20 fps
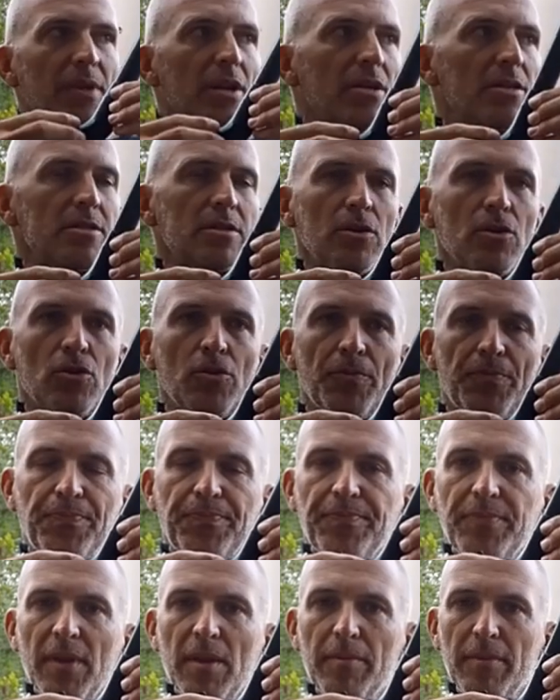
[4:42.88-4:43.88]
So,
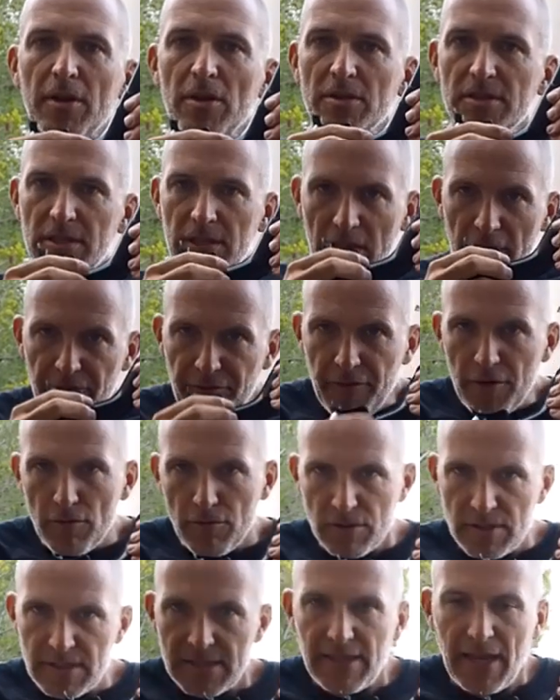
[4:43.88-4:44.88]
because if you
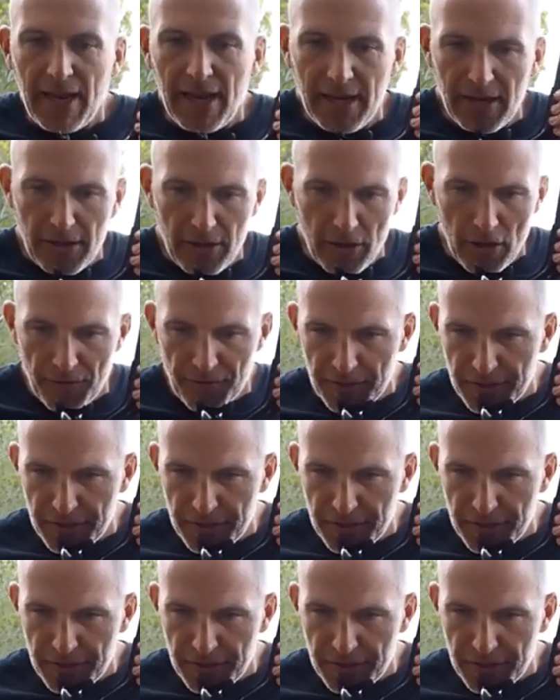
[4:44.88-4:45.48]
would stand and you have the